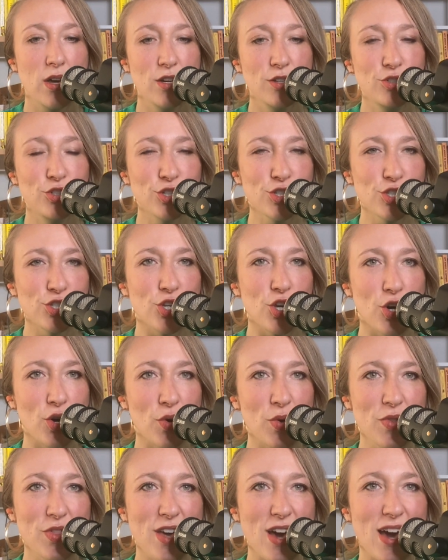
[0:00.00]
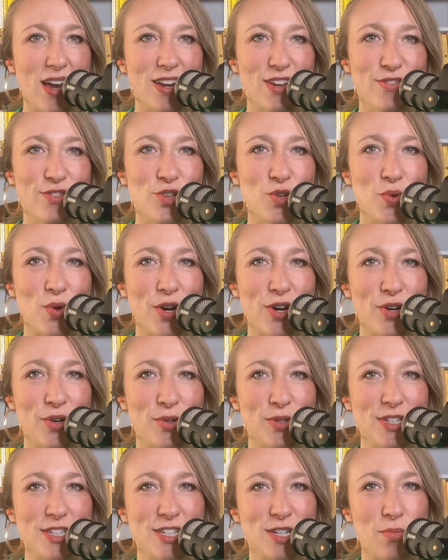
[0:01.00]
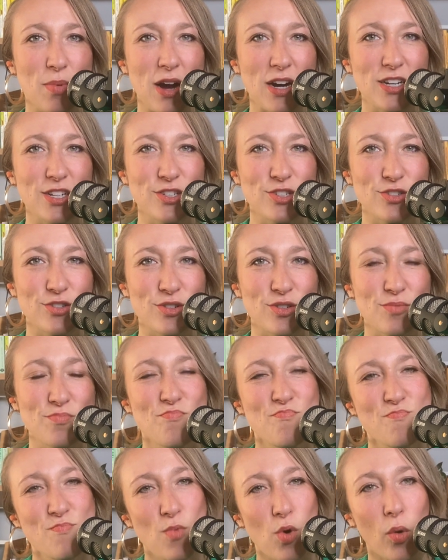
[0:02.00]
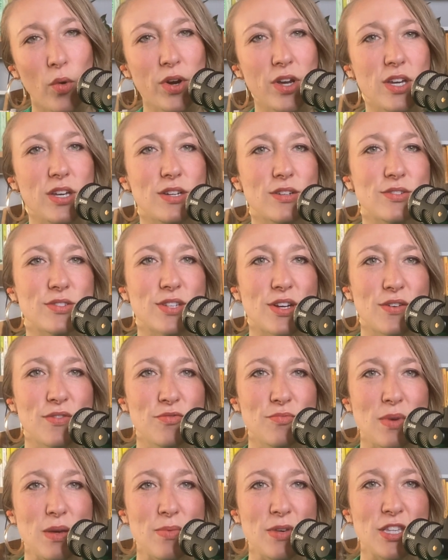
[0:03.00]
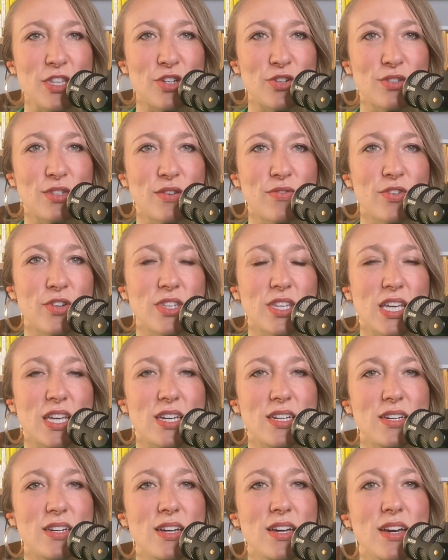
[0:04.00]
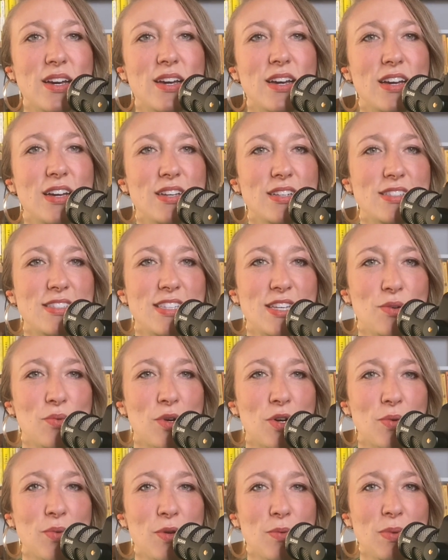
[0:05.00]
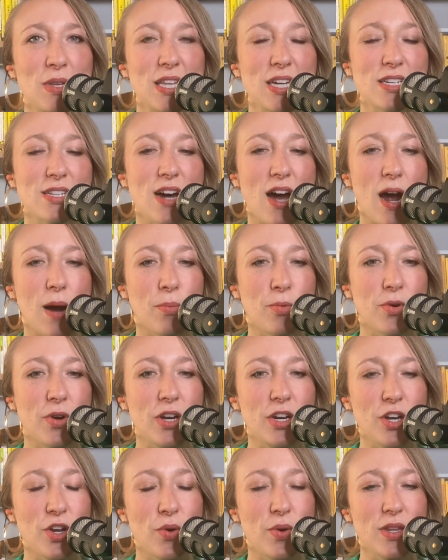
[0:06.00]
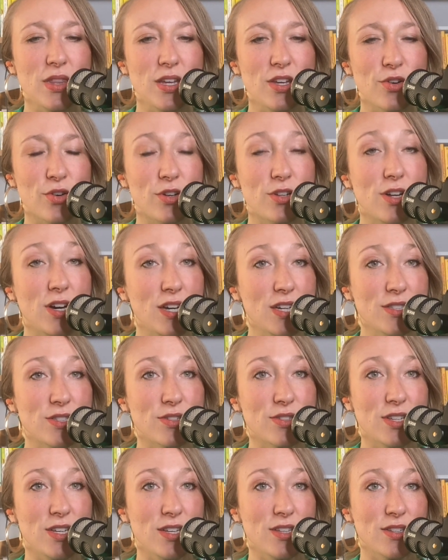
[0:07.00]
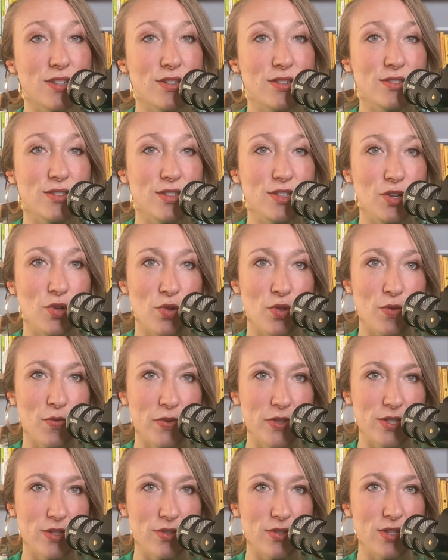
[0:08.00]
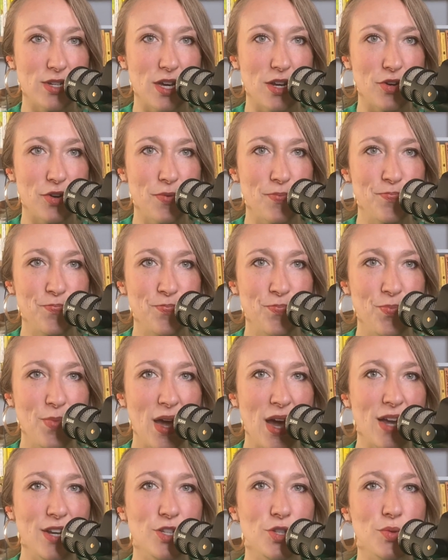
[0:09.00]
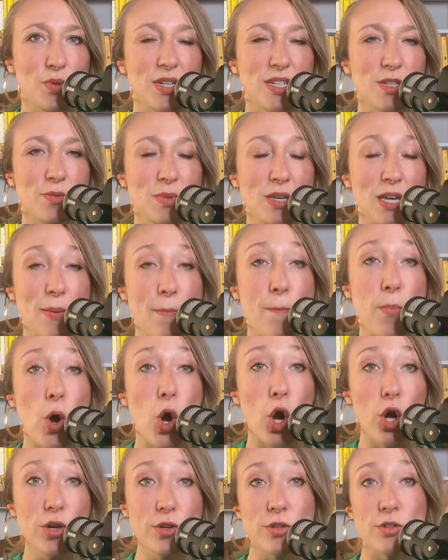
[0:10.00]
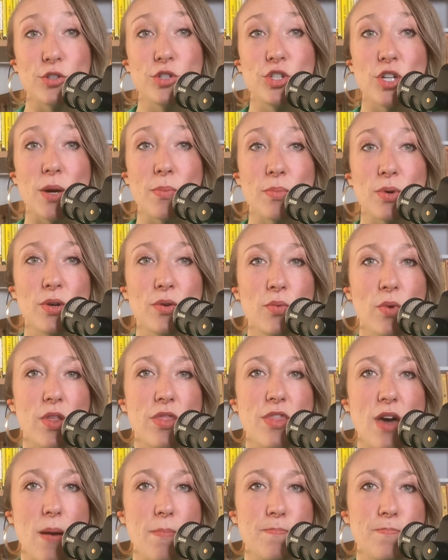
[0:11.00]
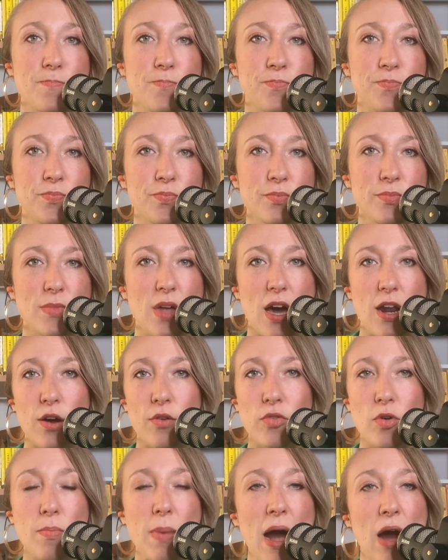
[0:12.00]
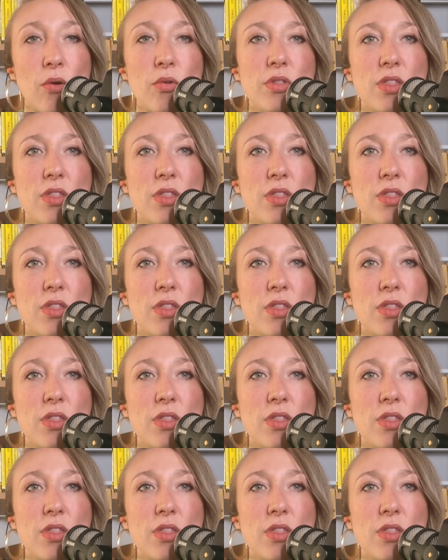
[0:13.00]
just know that if you are a holistic practitioner, orient yourself maybe a little differently and see what it would be like to operate knowing that your clients are the healers and you're the facilitator. And you get to be in partnership with them, not overpower